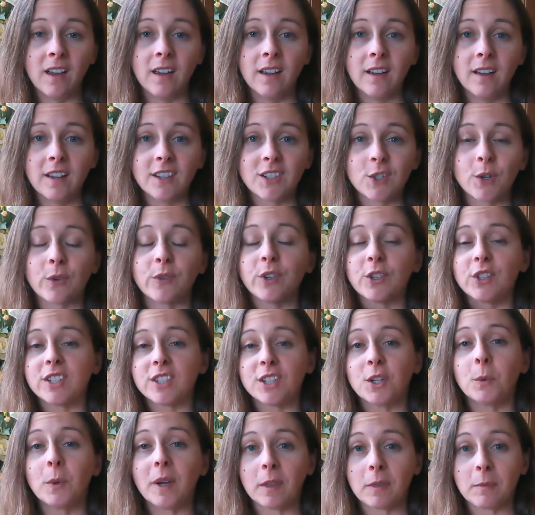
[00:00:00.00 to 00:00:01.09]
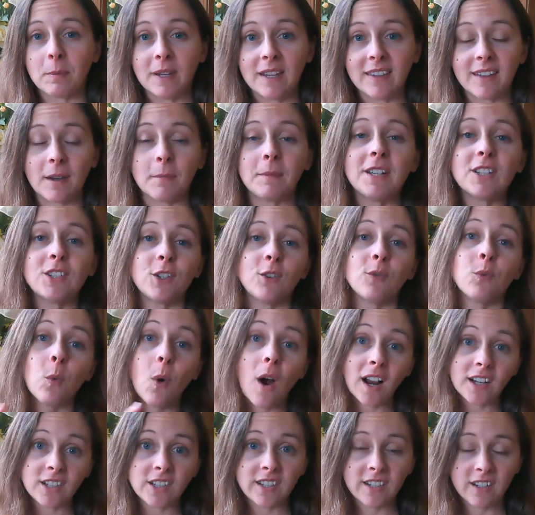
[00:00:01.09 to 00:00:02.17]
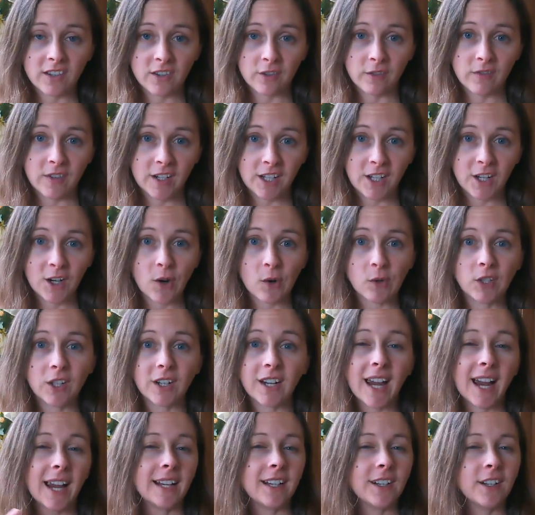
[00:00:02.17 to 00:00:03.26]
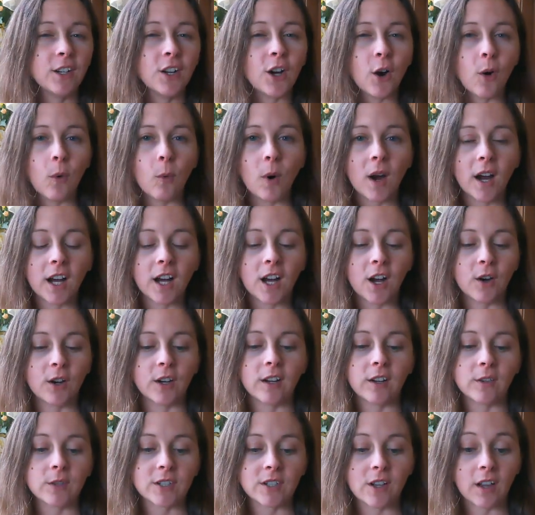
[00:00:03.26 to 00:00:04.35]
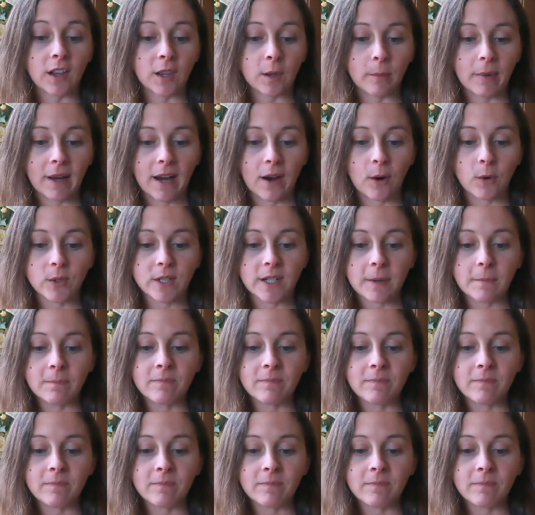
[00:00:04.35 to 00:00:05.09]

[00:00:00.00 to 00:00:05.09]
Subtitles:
So if you're still with me, that means you've watched the other video. You kind of know what Koga is all about.